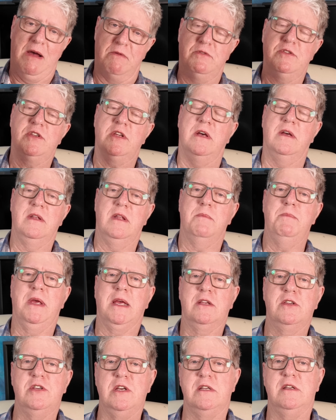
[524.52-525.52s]
outside the
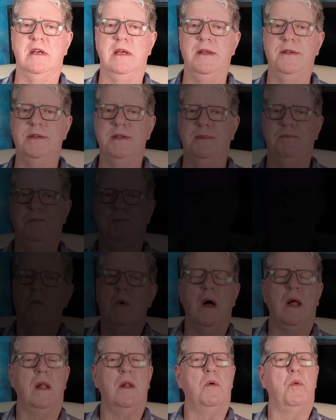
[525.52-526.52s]
big cities.
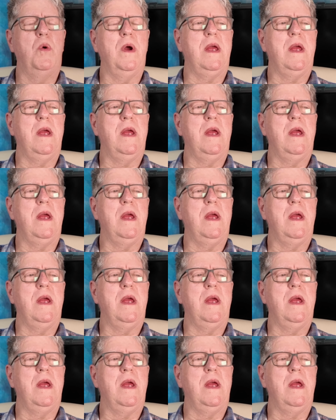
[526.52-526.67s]
Well,